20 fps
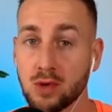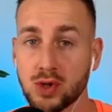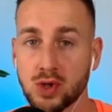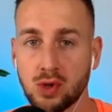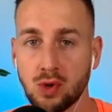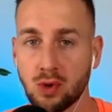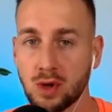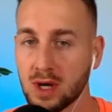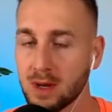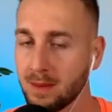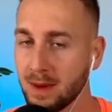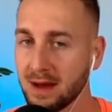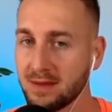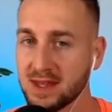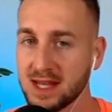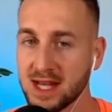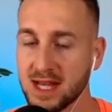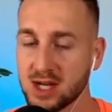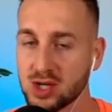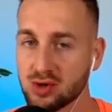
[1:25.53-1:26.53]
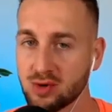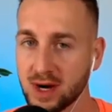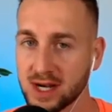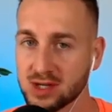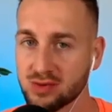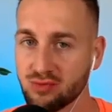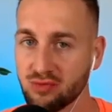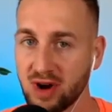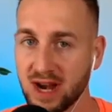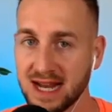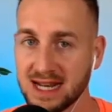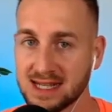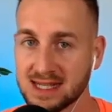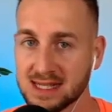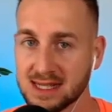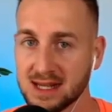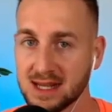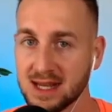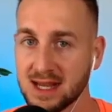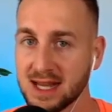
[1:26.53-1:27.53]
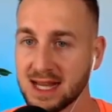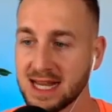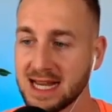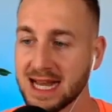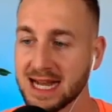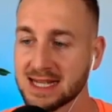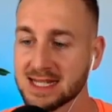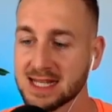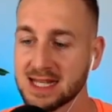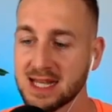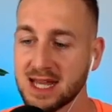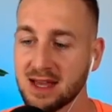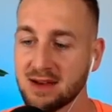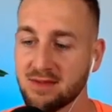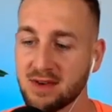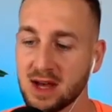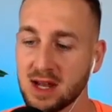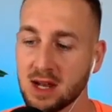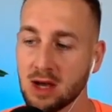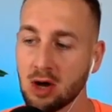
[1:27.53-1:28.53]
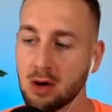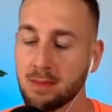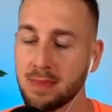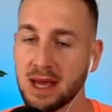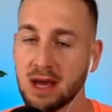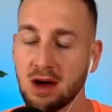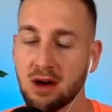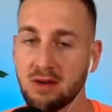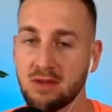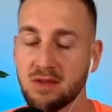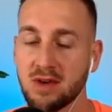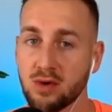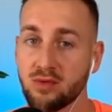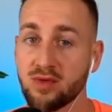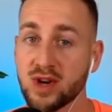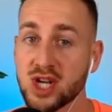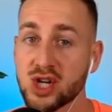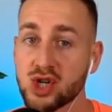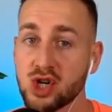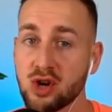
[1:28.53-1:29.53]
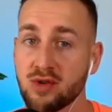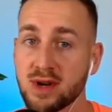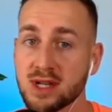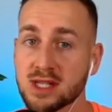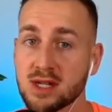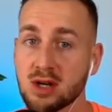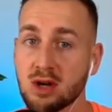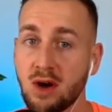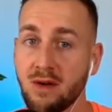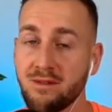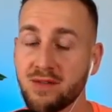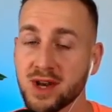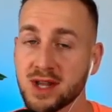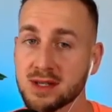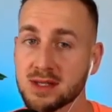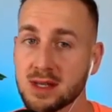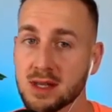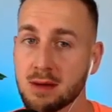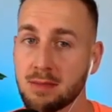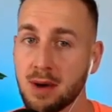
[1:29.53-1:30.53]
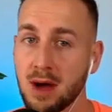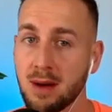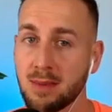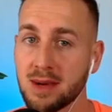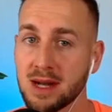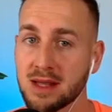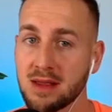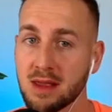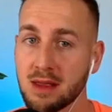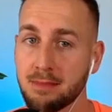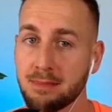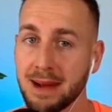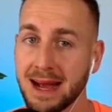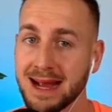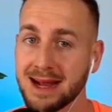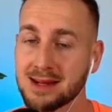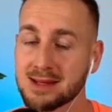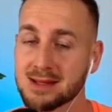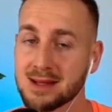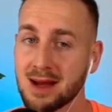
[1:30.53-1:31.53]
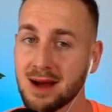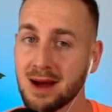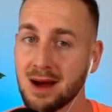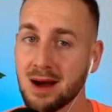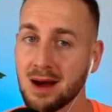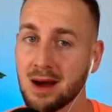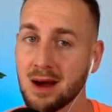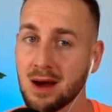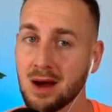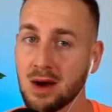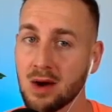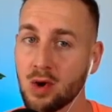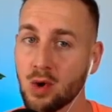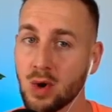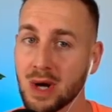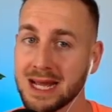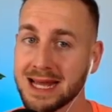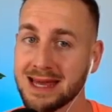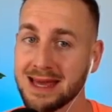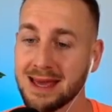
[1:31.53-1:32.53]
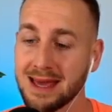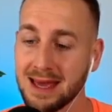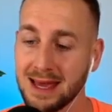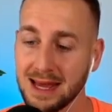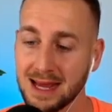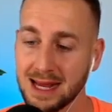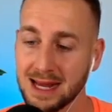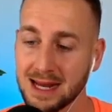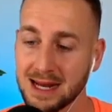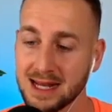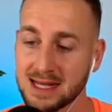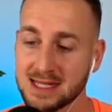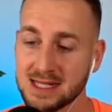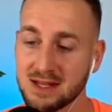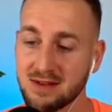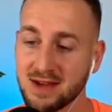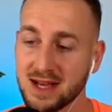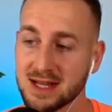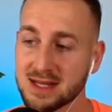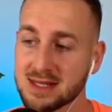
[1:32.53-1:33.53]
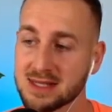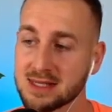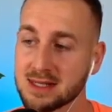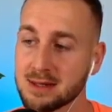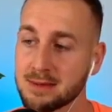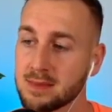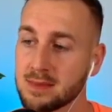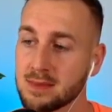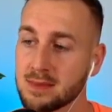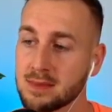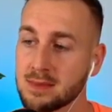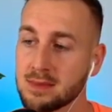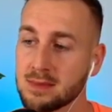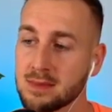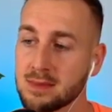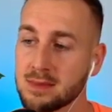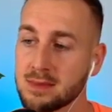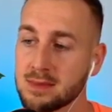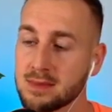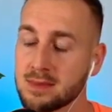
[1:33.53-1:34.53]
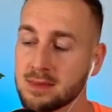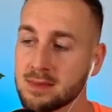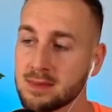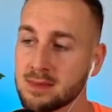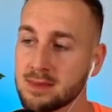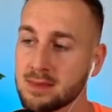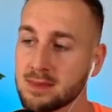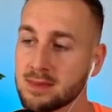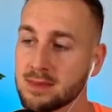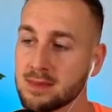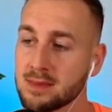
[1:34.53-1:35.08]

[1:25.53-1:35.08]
talking about the interest rates, he has to give a little bit of reassurance and confidence to the public that the banks are okay. Listen to this. Before discussing today's